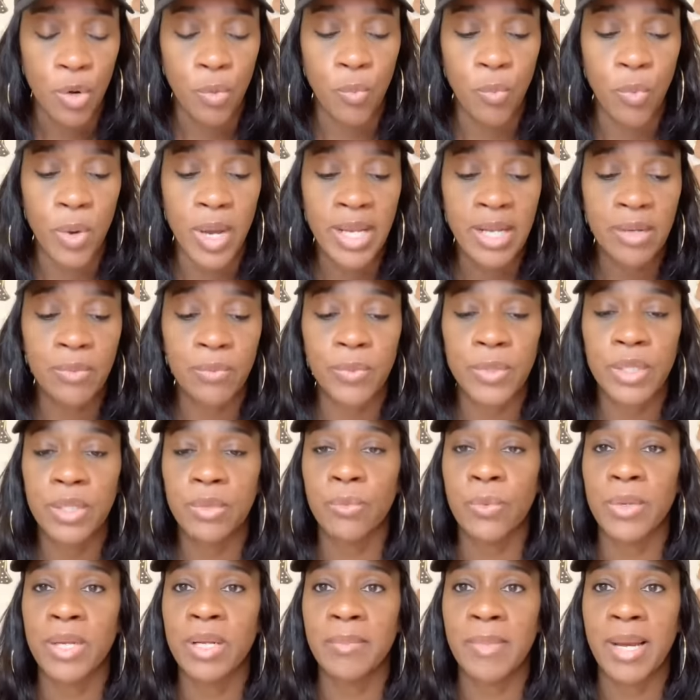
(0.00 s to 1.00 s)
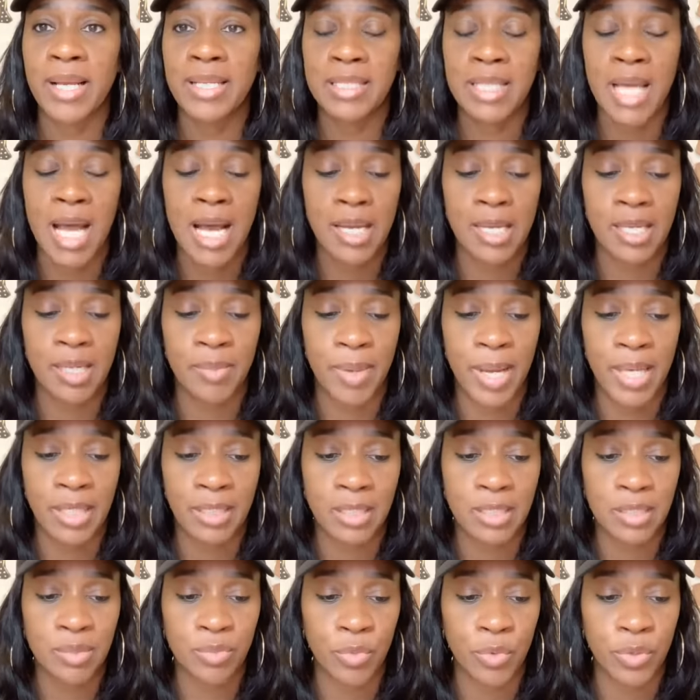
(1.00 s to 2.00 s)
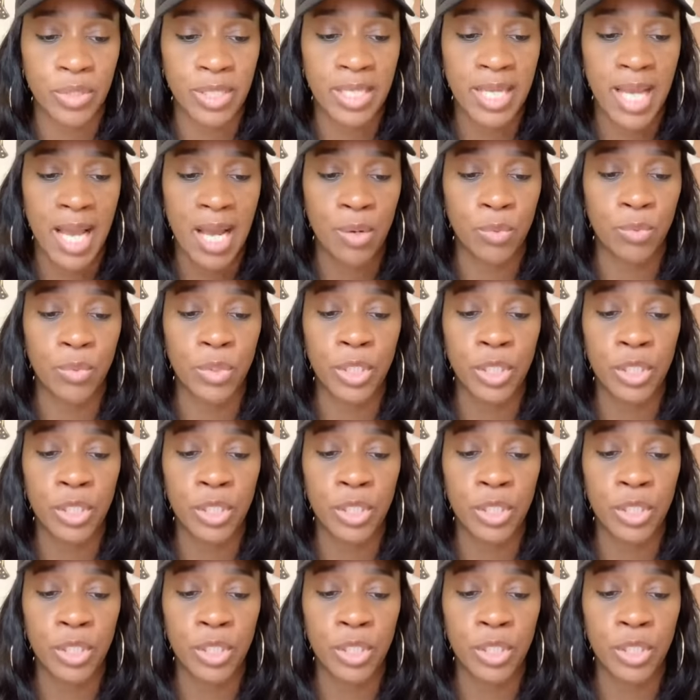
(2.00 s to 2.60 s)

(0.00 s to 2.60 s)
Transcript: what am I talking about this morning, God?